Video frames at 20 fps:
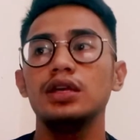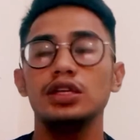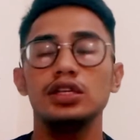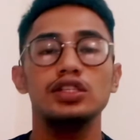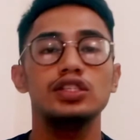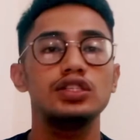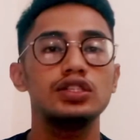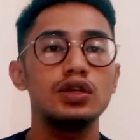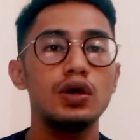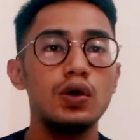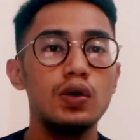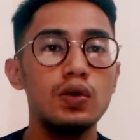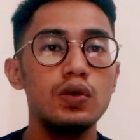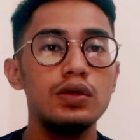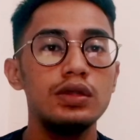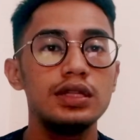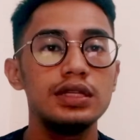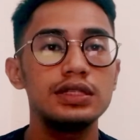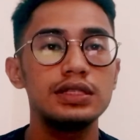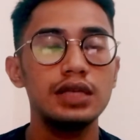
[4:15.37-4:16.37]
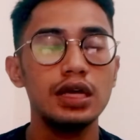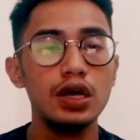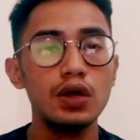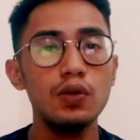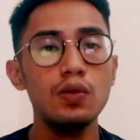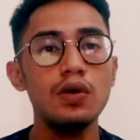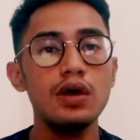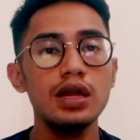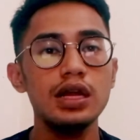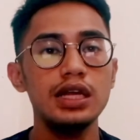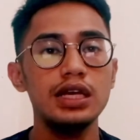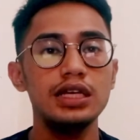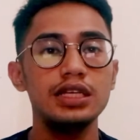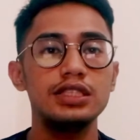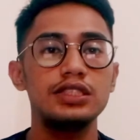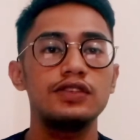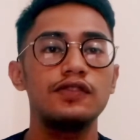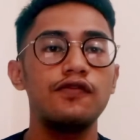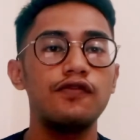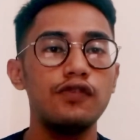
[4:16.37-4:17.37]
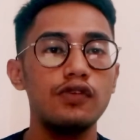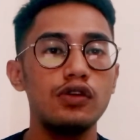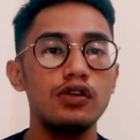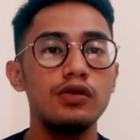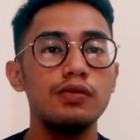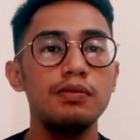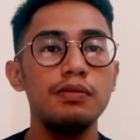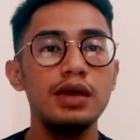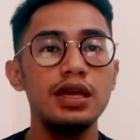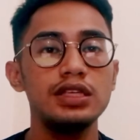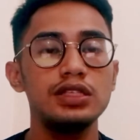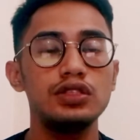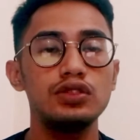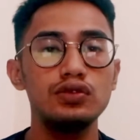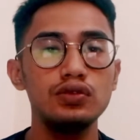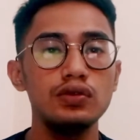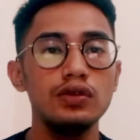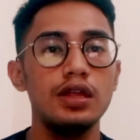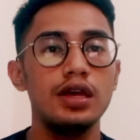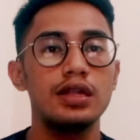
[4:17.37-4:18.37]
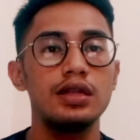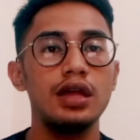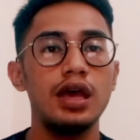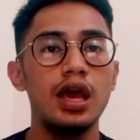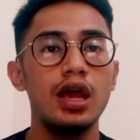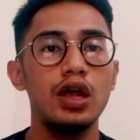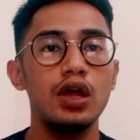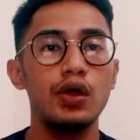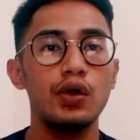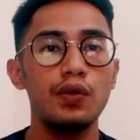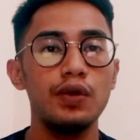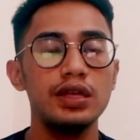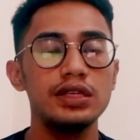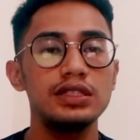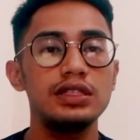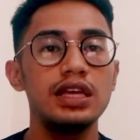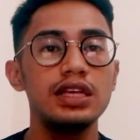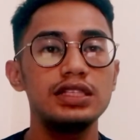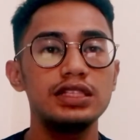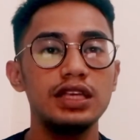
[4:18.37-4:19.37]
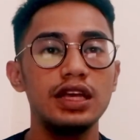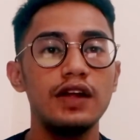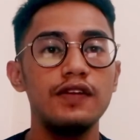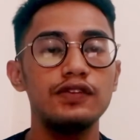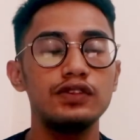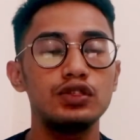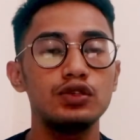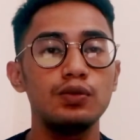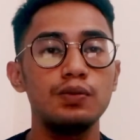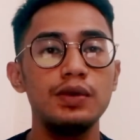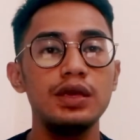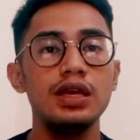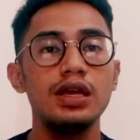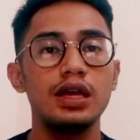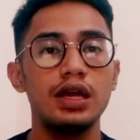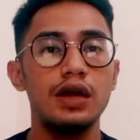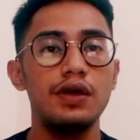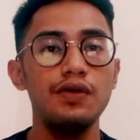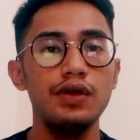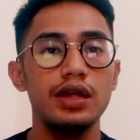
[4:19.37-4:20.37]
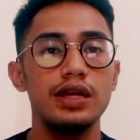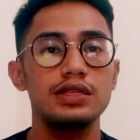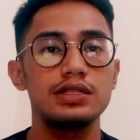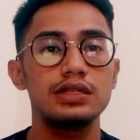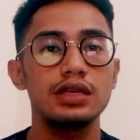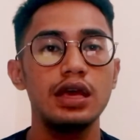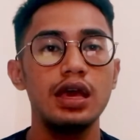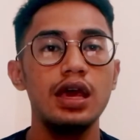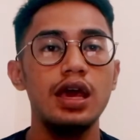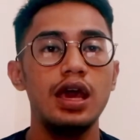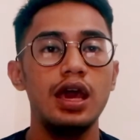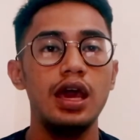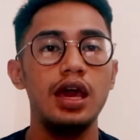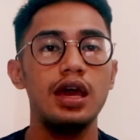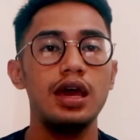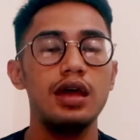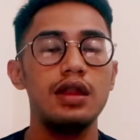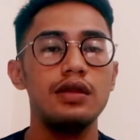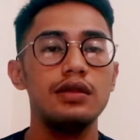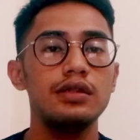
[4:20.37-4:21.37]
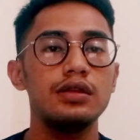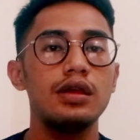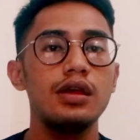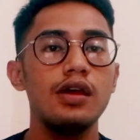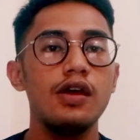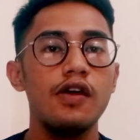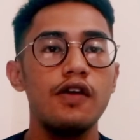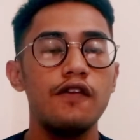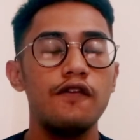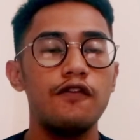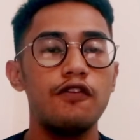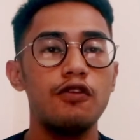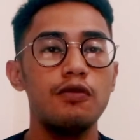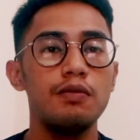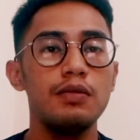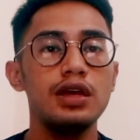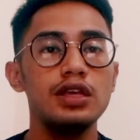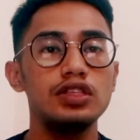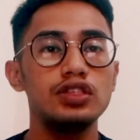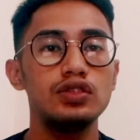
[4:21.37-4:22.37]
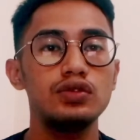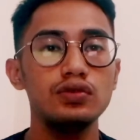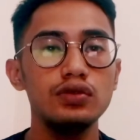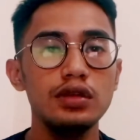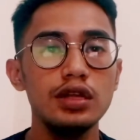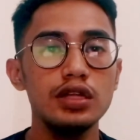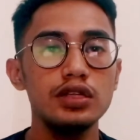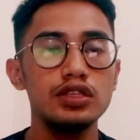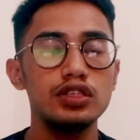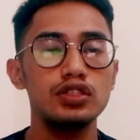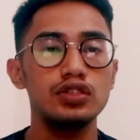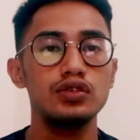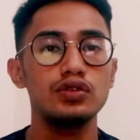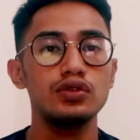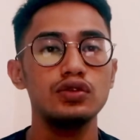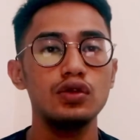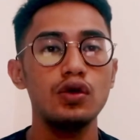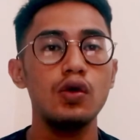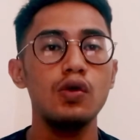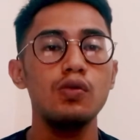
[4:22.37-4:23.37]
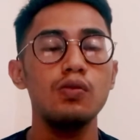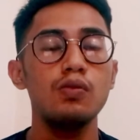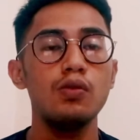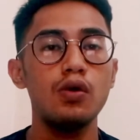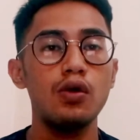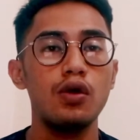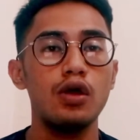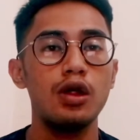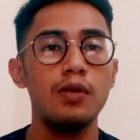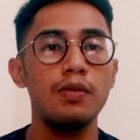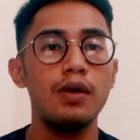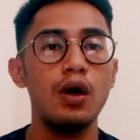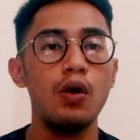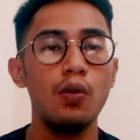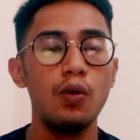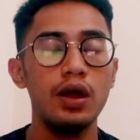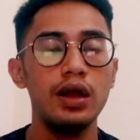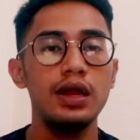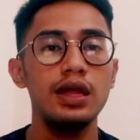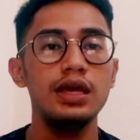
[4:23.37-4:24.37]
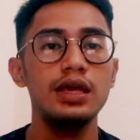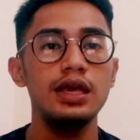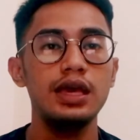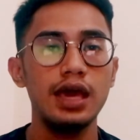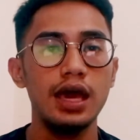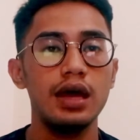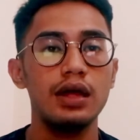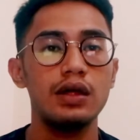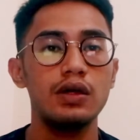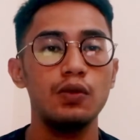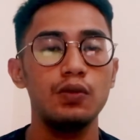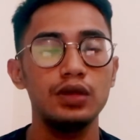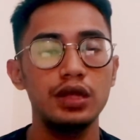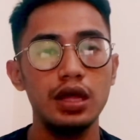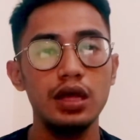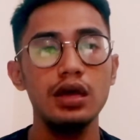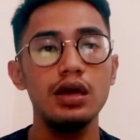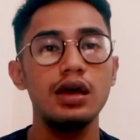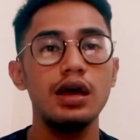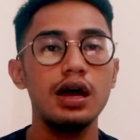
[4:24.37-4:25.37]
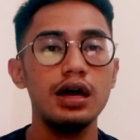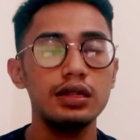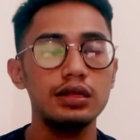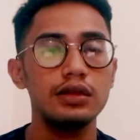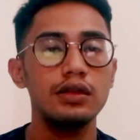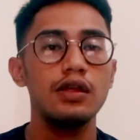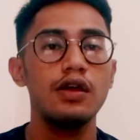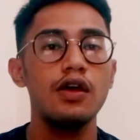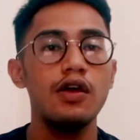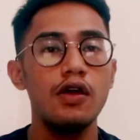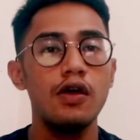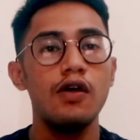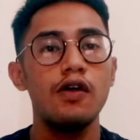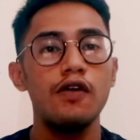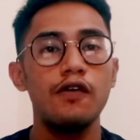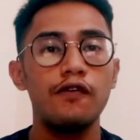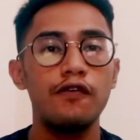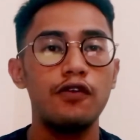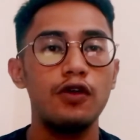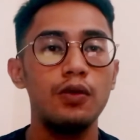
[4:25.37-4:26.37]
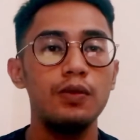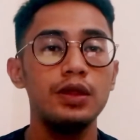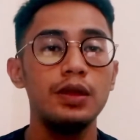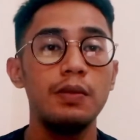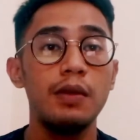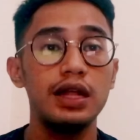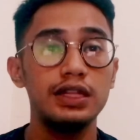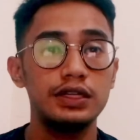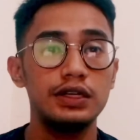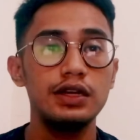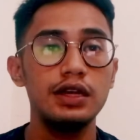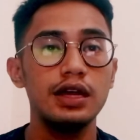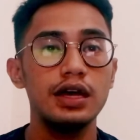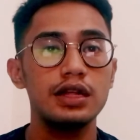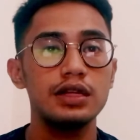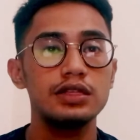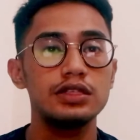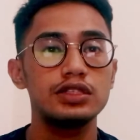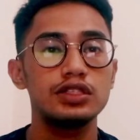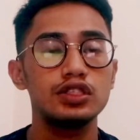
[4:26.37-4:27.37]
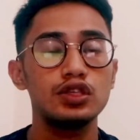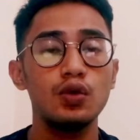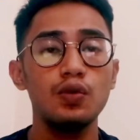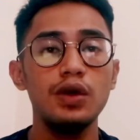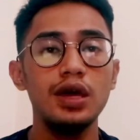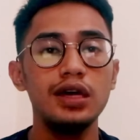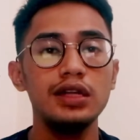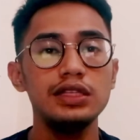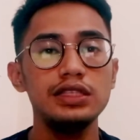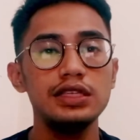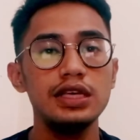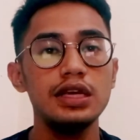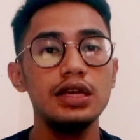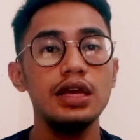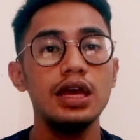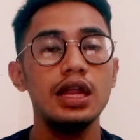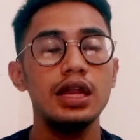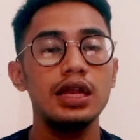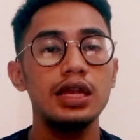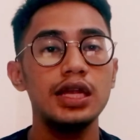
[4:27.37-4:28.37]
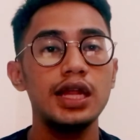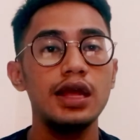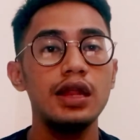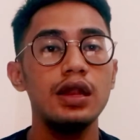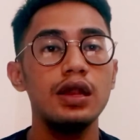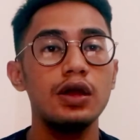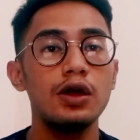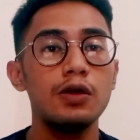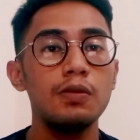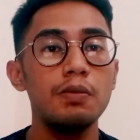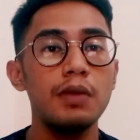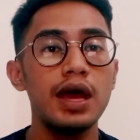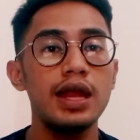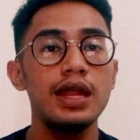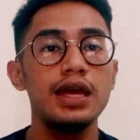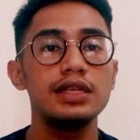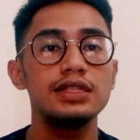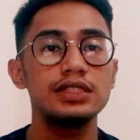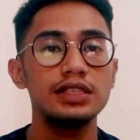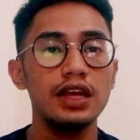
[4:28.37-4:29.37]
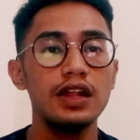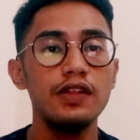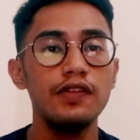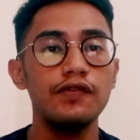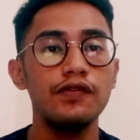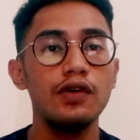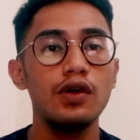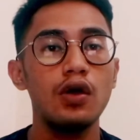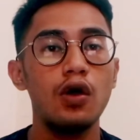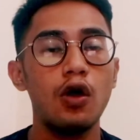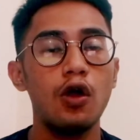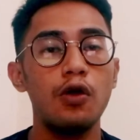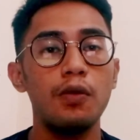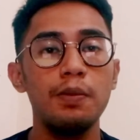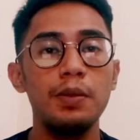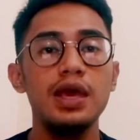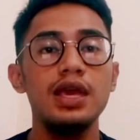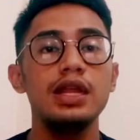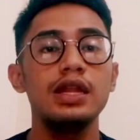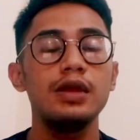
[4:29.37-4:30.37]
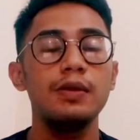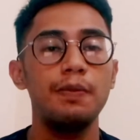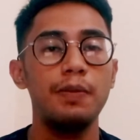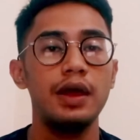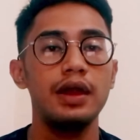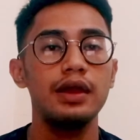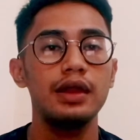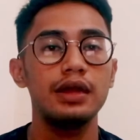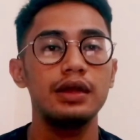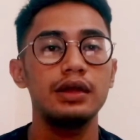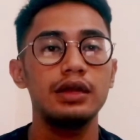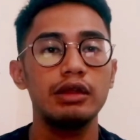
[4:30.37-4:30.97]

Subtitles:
So the second one is for make students encourage themselves to be curious and for make students to know more about what they got from the materials. So we can say they learn by themselves or be independent.